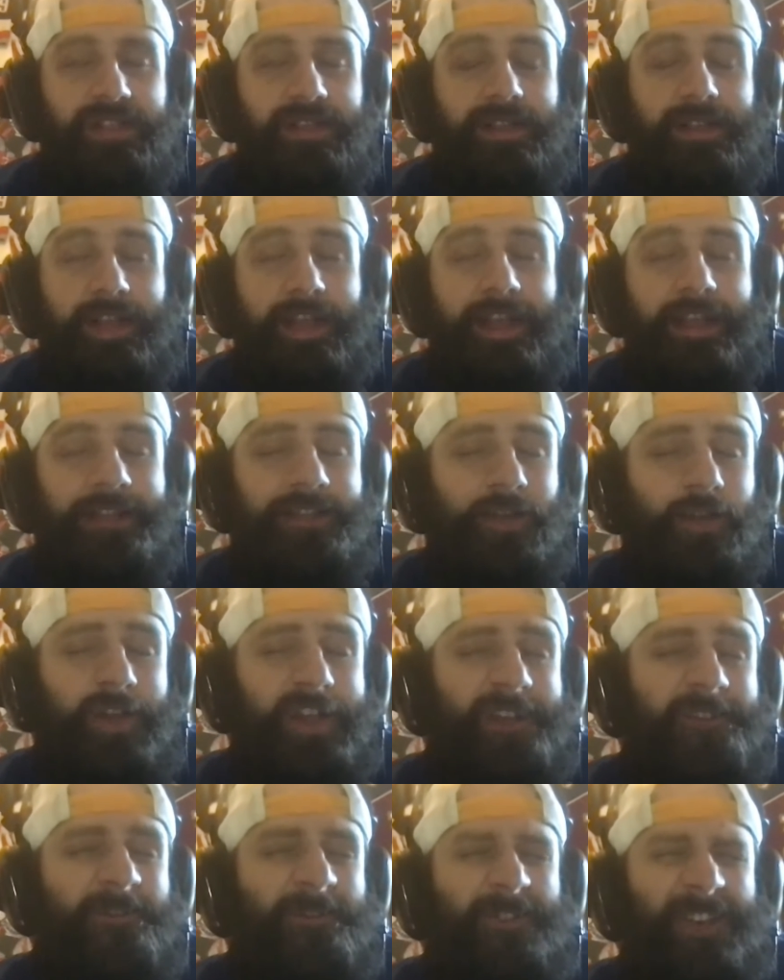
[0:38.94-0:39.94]
It's
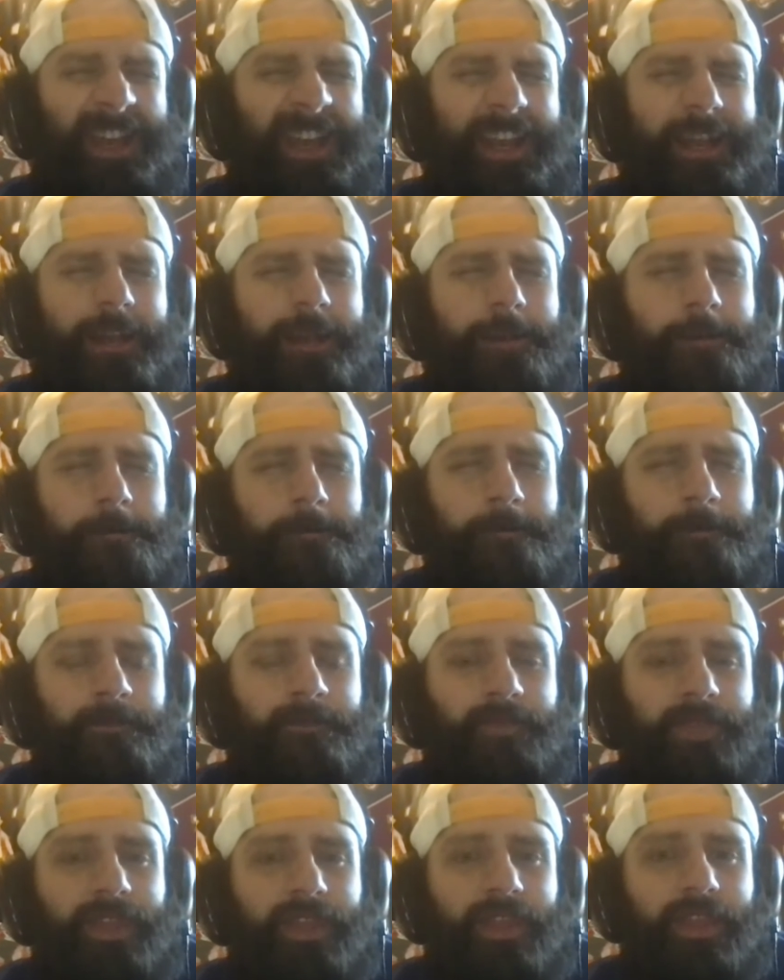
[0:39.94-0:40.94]
only fitting
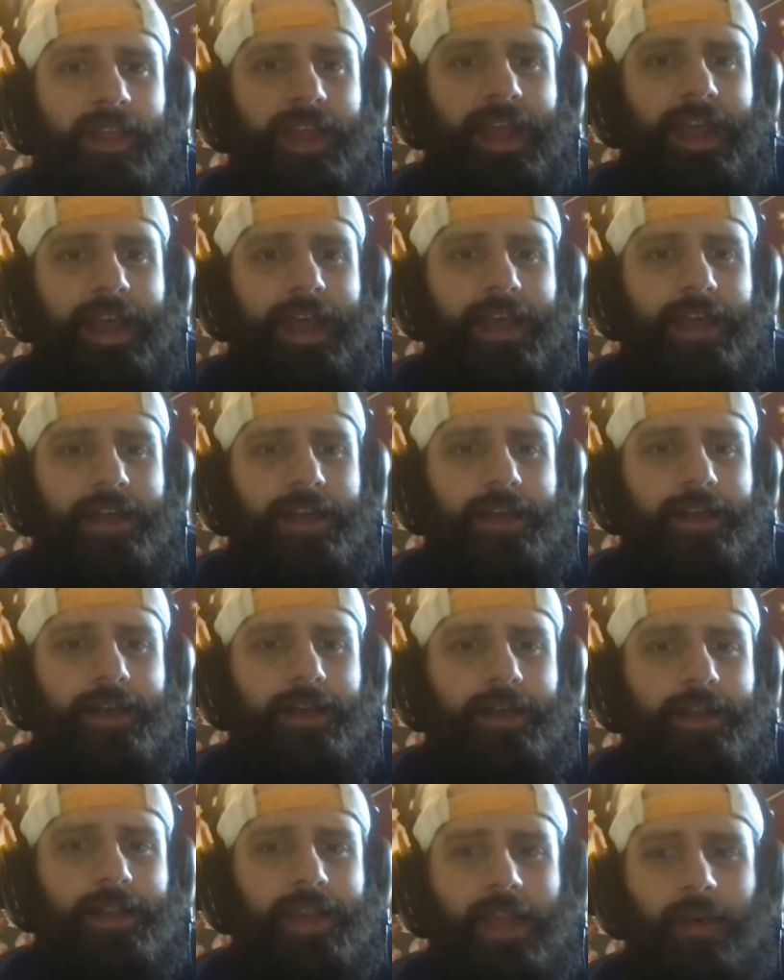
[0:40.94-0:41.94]
that
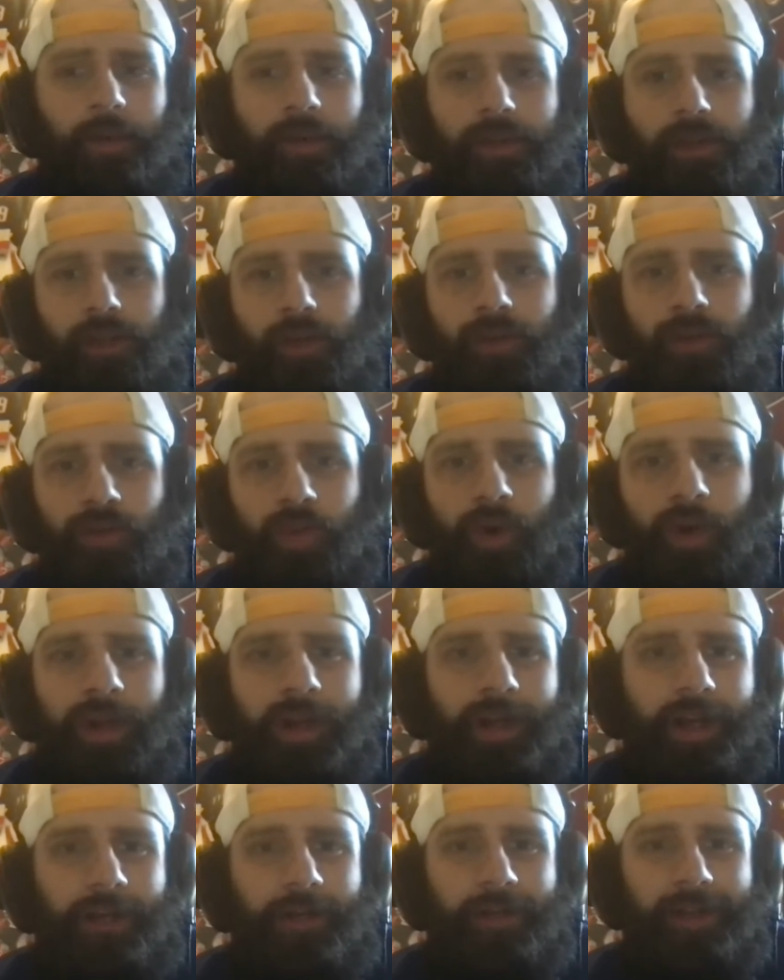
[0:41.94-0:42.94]
they would lose
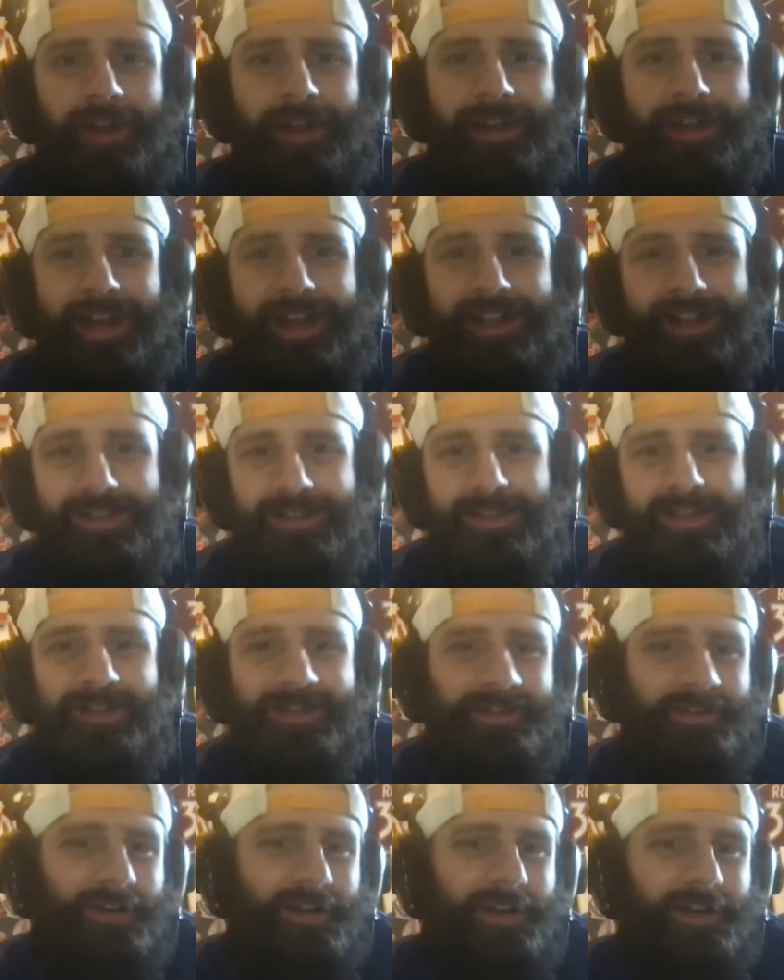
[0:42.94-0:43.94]
1-0 to end the season,
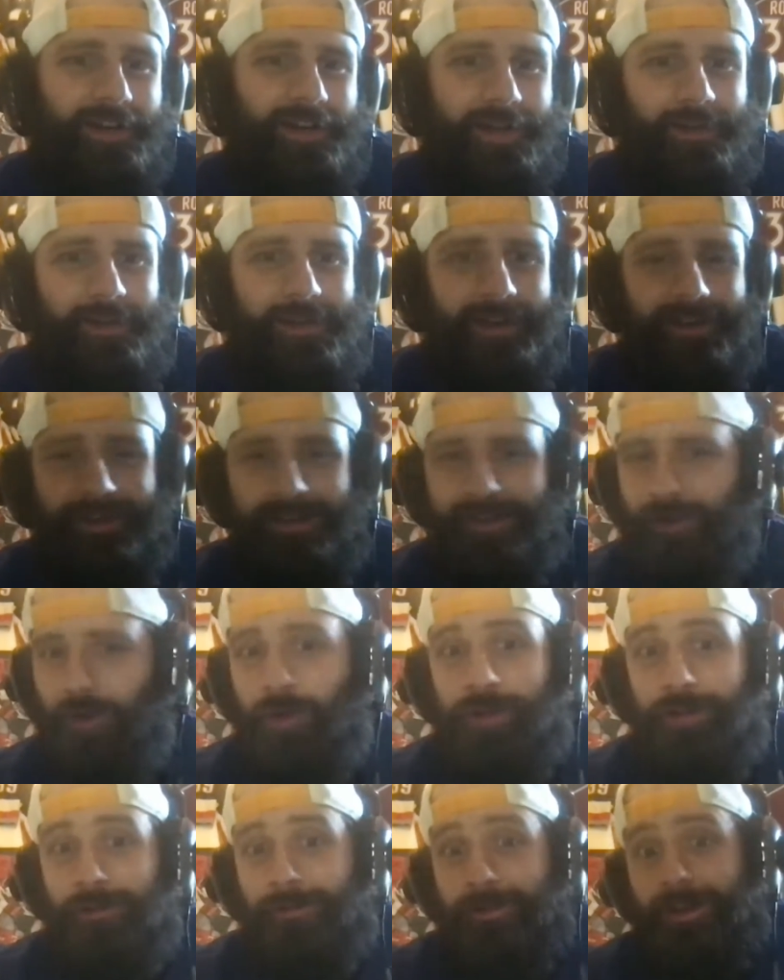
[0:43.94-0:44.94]
right? I mean, it's
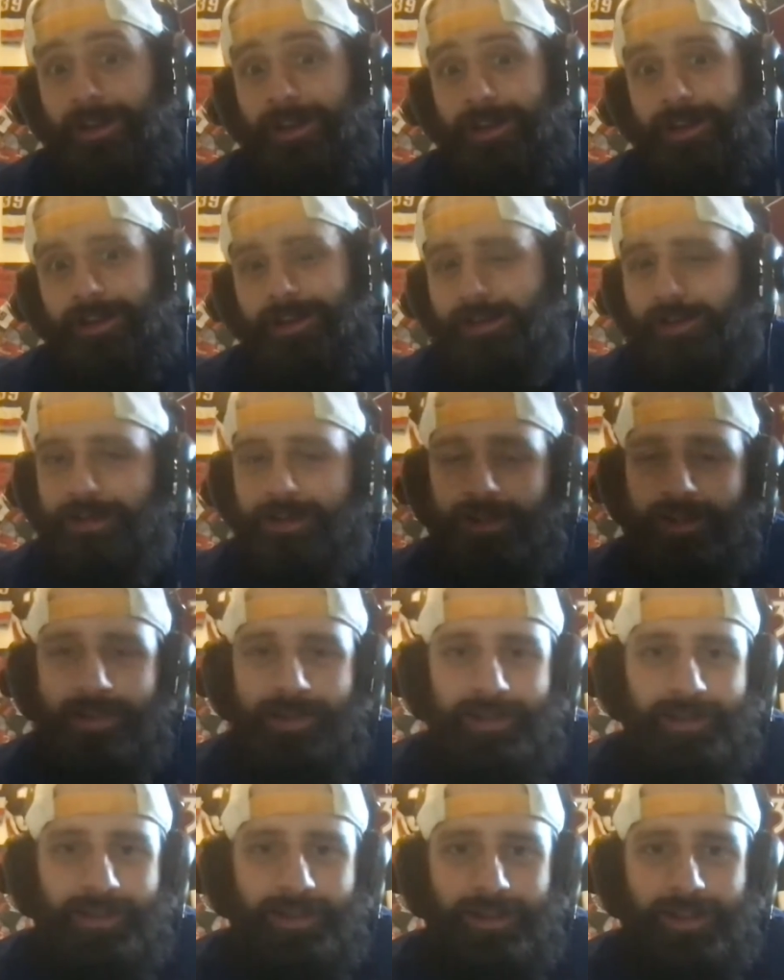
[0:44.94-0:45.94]
only fitting
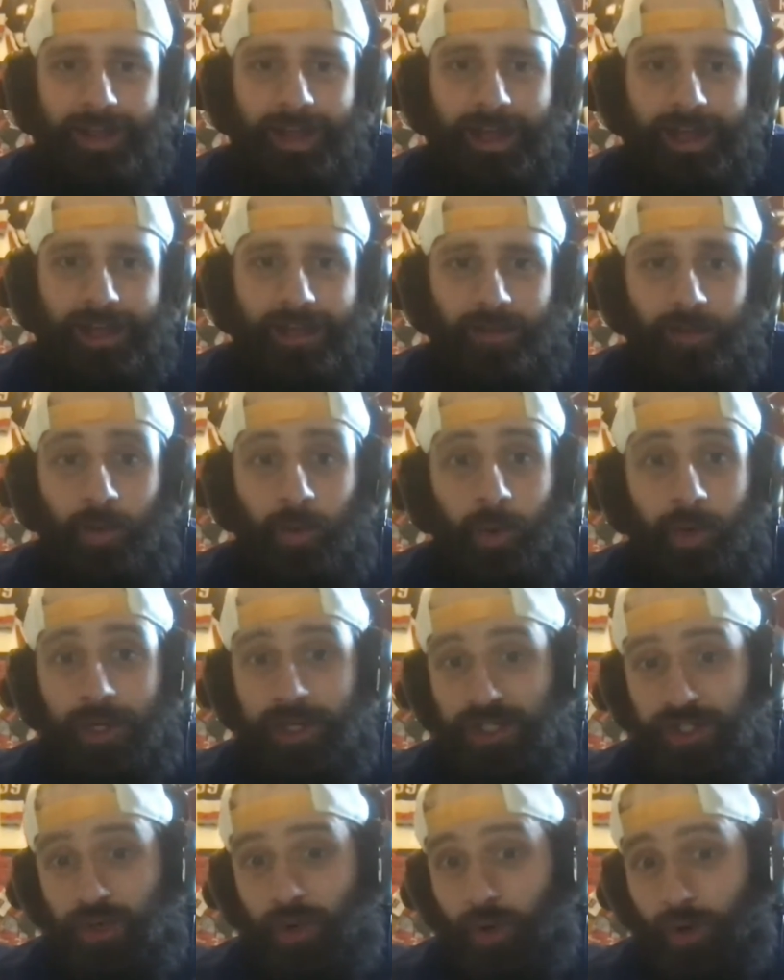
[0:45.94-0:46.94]
that we
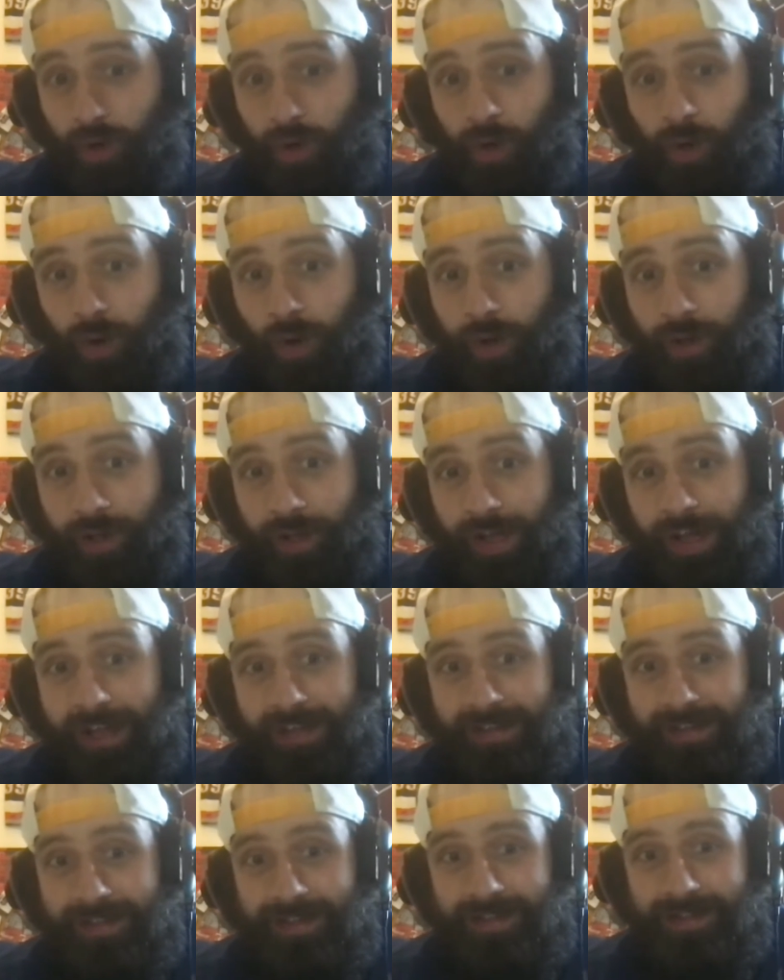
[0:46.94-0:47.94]
wouldn't score a goal in the
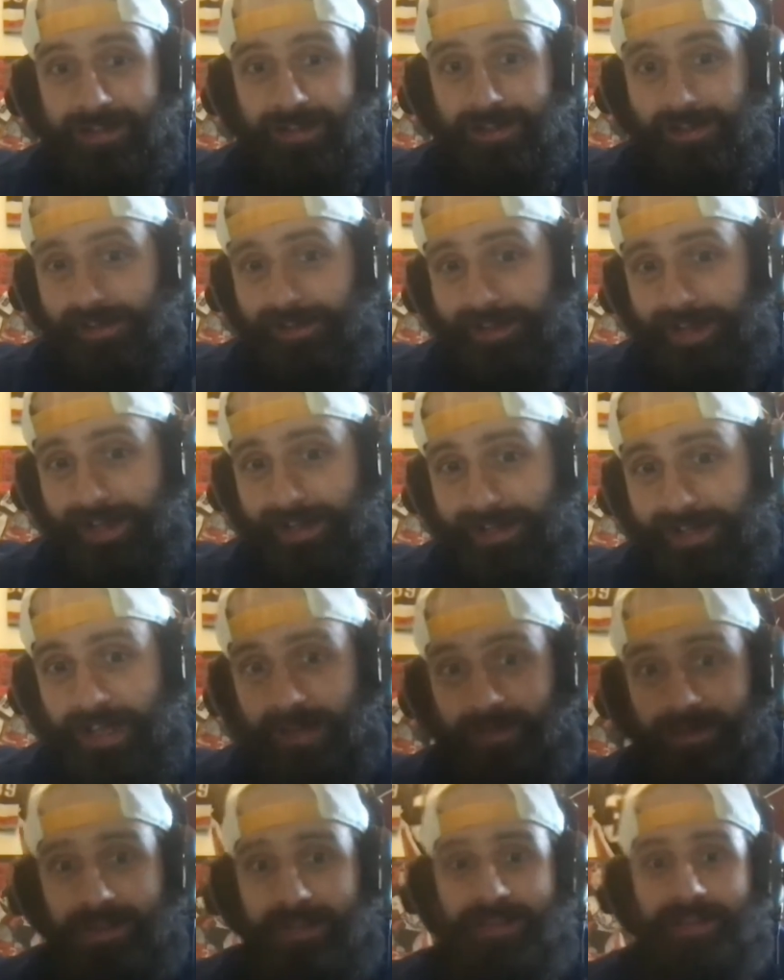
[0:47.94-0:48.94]
last
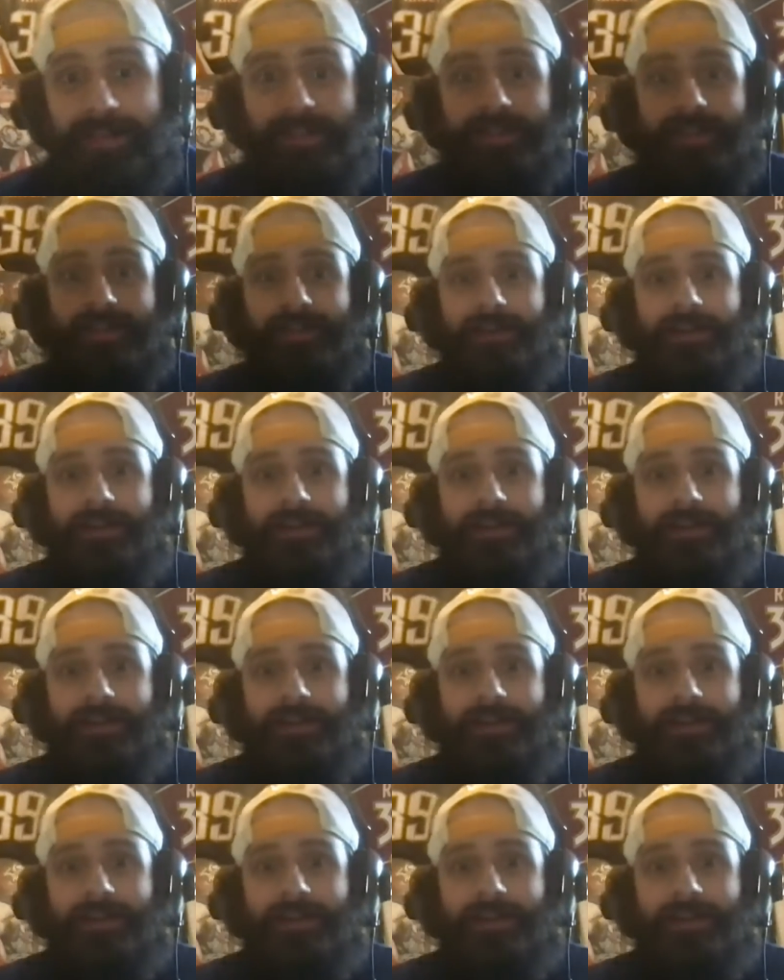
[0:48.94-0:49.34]
game of the season.